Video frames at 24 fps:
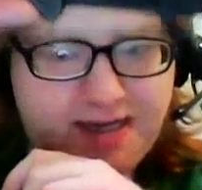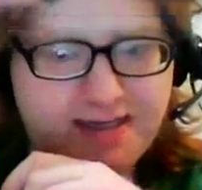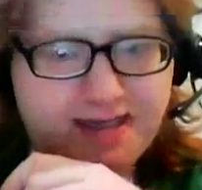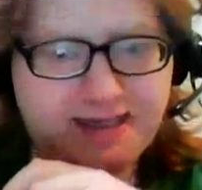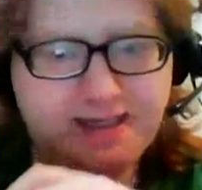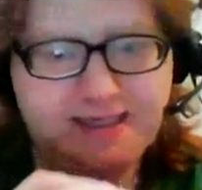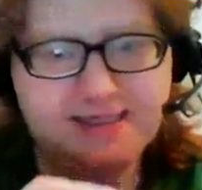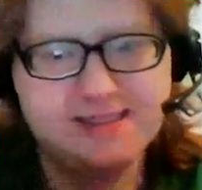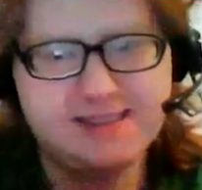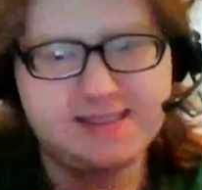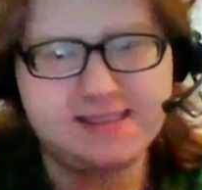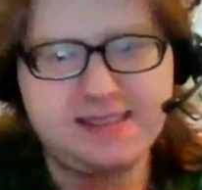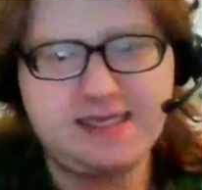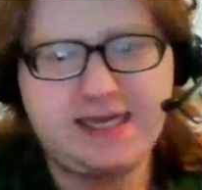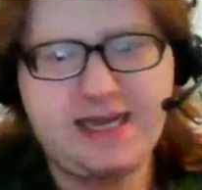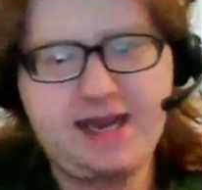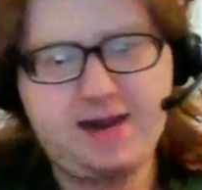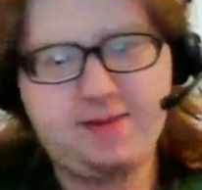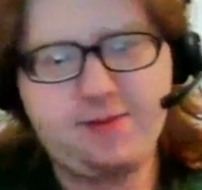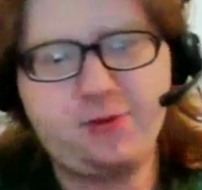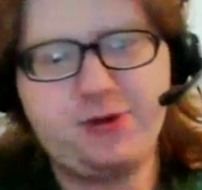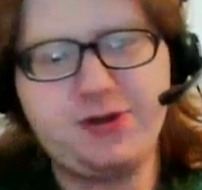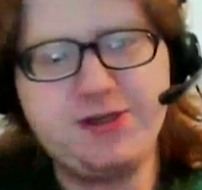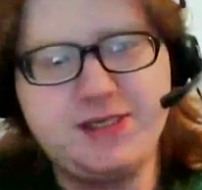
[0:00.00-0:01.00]
like I said, the
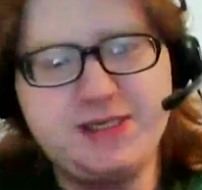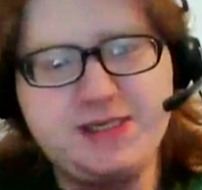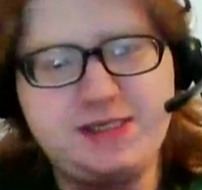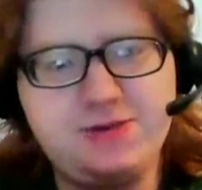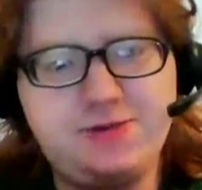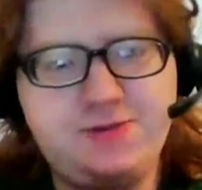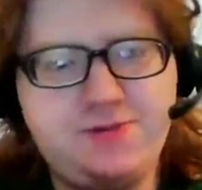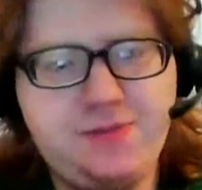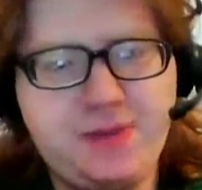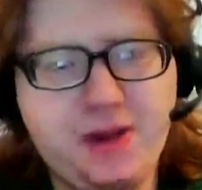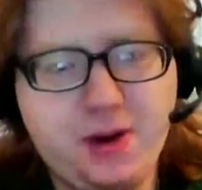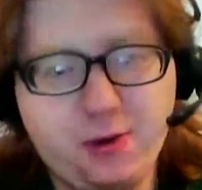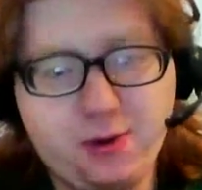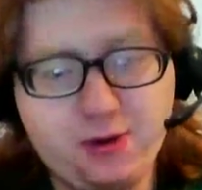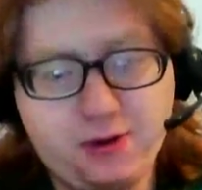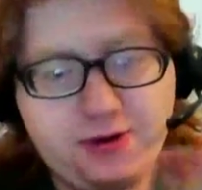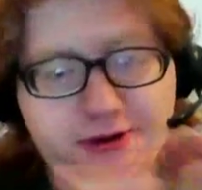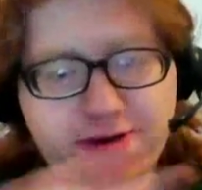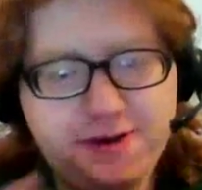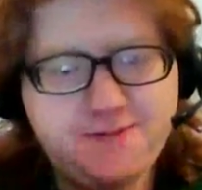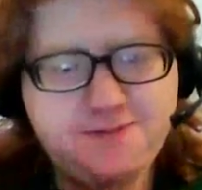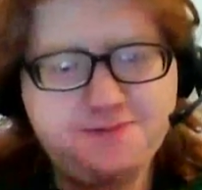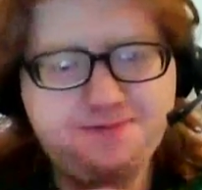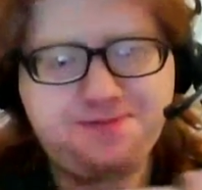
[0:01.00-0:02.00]
camera is still
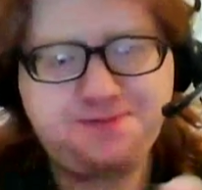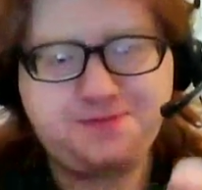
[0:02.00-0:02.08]
mirrored,